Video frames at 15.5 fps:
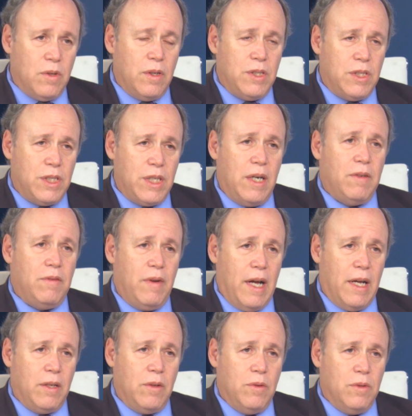on shared
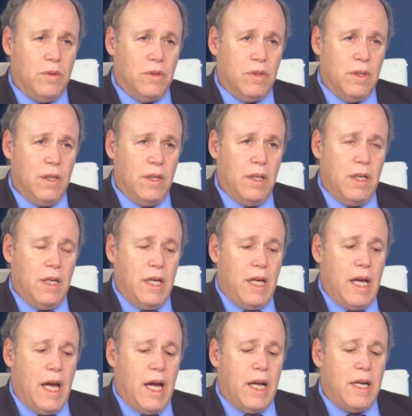values,
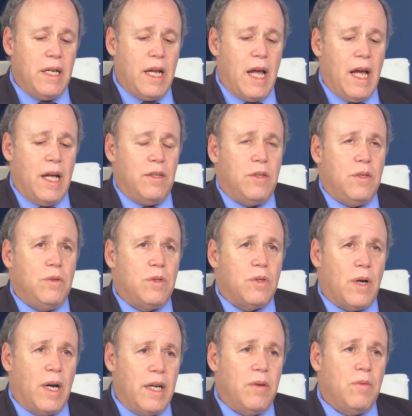and to
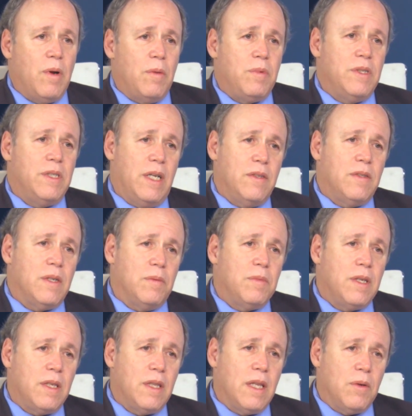try and represent
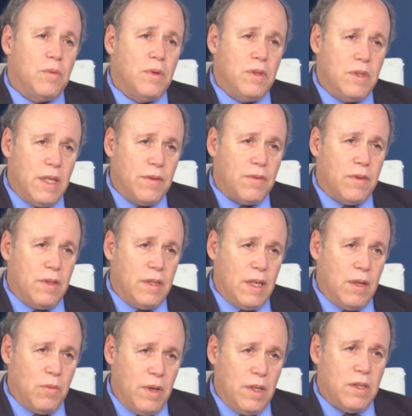something that was different,
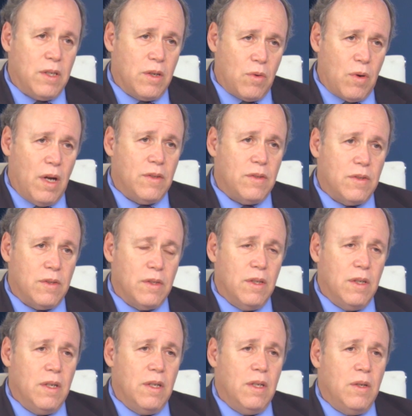that went across
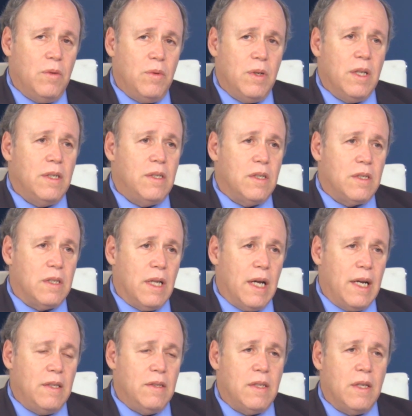religious
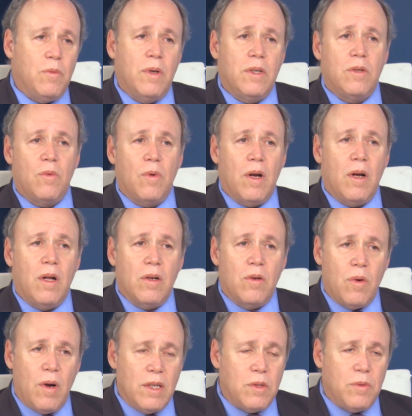lines, that went
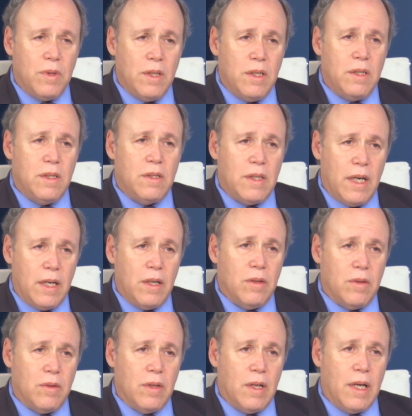across religious
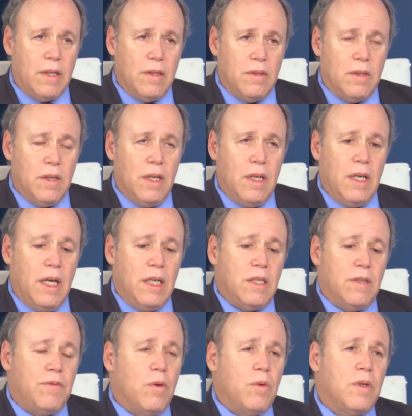secular lines, and
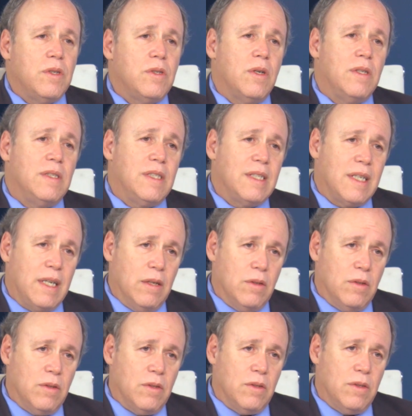to focus on
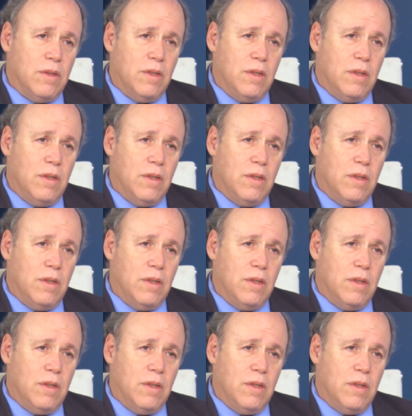skills.